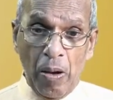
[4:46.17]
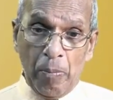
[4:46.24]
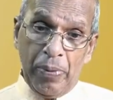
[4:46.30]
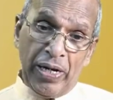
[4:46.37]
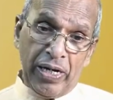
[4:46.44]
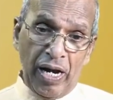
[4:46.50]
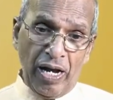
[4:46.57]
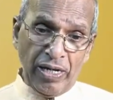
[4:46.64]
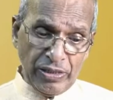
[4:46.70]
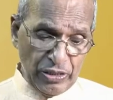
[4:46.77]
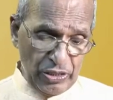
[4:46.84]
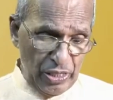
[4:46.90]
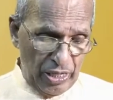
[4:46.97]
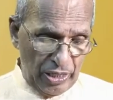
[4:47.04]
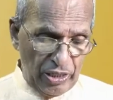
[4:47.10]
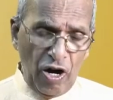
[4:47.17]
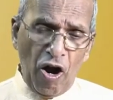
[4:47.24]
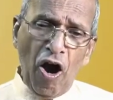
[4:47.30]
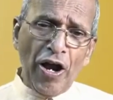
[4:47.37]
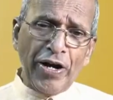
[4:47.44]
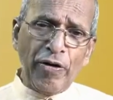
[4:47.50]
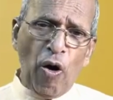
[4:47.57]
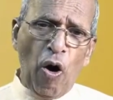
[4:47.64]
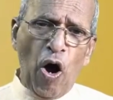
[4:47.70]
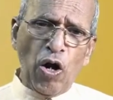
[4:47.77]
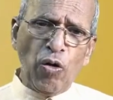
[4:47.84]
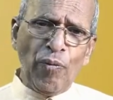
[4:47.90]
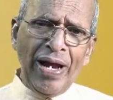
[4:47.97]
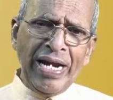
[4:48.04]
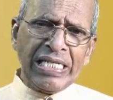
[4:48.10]
because God
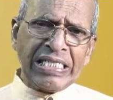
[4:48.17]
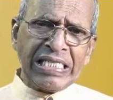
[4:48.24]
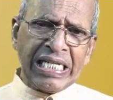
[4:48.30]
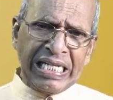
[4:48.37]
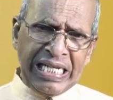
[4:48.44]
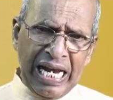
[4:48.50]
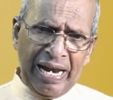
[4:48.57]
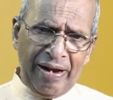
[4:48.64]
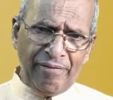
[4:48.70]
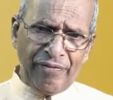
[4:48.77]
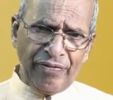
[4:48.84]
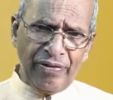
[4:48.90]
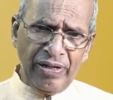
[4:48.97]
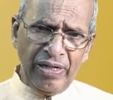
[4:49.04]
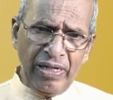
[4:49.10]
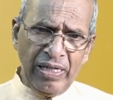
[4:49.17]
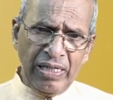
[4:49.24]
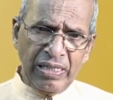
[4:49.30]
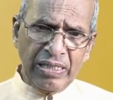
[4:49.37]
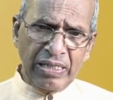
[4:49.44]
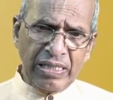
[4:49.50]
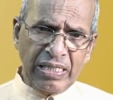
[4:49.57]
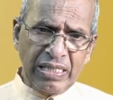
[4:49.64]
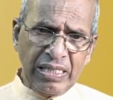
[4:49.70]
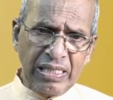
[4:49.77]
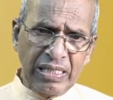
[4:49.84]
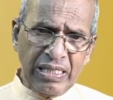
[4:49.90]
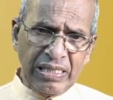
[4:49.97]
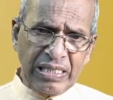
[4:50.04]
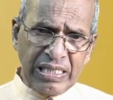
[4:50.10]
always gave
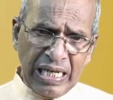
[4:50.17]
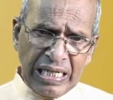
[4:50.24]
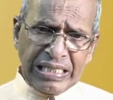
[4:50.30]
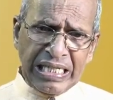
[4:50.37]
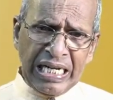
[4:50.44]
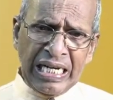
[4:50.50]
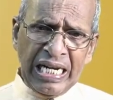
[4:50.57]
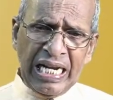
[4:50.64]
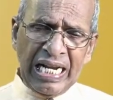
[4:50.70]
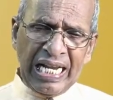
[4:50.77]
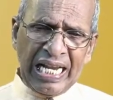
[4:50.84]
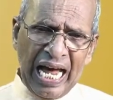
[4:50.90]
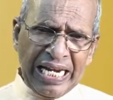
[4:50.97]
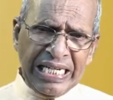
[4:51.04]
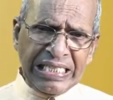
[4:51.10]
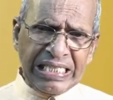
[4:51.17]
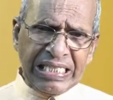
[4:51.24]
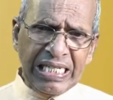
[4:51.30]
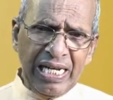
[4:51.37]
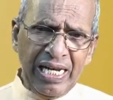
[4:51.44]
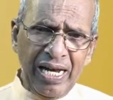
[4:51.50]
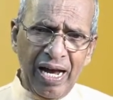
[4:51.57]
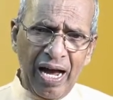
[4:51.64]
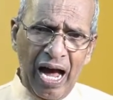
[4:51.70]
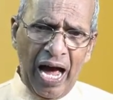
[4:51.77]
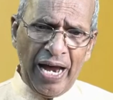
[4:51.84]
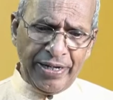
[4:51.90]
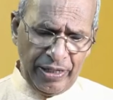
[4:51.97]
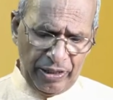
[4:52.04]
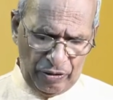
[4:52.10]
certain light
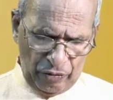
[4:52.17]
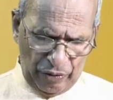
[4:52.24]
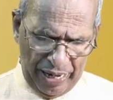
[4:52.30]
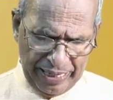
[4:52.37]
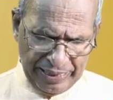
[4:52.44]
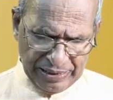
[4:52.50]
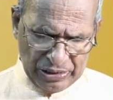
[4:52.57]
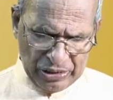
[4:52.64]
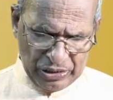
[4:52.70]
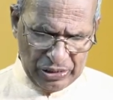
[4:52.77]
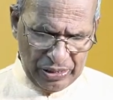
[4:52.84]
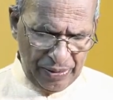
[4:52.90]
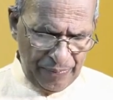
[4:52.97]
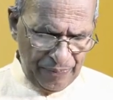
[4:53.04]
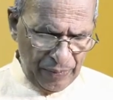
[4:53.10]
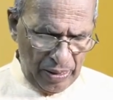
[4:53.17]
and grace